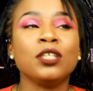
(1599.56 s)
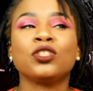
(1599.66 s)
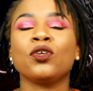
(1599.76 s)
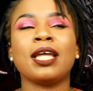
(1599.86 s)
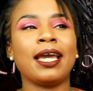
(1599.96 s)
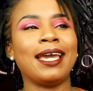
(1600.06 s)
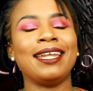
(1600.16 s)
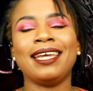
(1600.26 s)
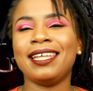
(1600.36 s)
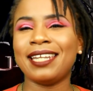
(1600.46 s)
So like,
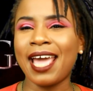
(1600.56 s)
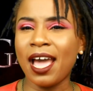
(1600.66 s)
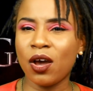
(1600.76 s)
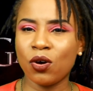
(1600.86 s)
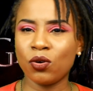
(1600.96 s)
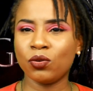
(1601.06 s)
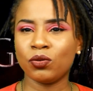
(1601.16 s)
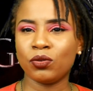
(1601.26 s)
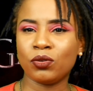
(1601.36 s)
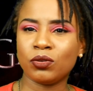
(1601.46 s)
and and
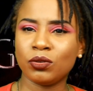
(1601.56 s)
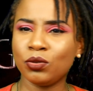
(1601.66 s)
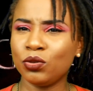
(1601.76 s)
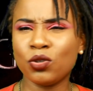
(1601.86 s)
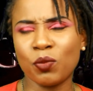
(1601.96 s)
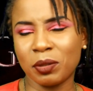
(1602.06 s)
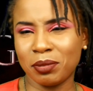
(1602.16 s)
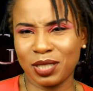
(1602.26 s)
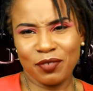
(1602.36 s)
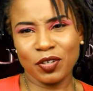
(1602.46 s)
now you you don't want to
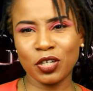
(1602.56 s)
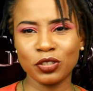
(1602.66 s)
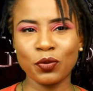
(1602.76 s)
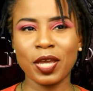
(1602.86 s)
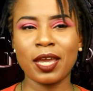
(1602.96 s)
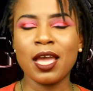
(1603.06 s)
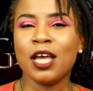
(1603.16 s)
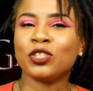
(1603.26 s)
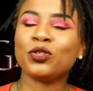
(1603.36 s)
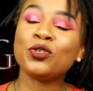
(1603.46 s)
believe it because okay
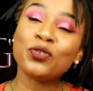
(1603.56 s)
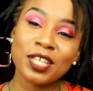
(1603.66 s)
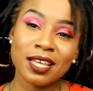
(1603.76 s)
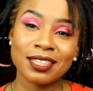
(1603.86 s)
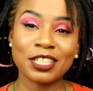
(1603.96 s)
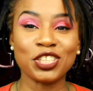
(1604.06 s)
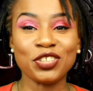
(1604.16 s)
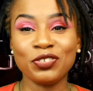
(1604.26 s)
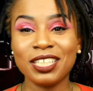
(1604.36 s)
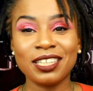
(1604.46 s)
so do you think that
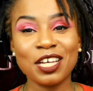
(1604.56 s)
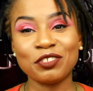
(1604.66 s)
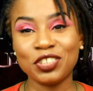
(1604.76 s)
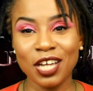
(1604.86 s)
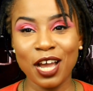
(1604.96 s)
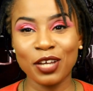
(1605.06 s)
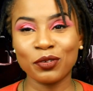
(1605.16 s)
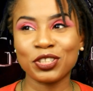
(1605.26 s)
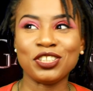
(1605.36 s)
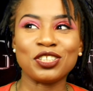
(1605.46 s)
she really loves john
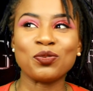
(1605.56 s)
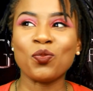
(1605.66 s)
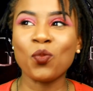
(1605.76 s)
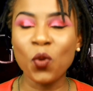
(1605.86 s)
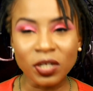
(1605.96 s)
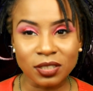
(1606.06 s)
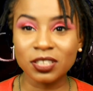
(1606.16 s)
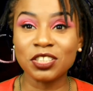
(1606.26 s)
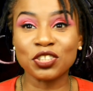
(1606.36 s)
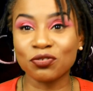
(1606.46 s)
or she just
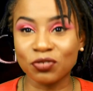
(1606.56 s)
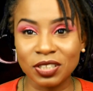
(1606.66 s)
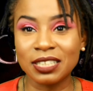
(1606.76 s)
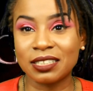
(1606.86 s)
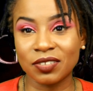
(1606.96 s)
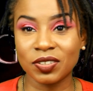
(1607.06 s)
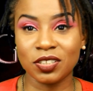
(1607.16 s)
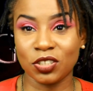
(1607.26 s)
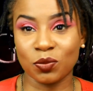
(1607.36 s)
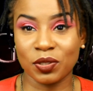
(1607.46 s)
wants she just really
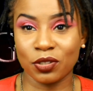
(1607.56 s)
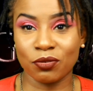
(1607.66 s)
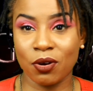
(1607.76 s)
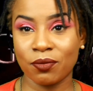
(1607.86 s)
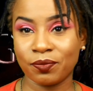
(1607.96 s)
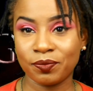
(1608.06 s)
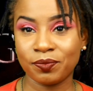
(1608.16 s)
seriously just want the throne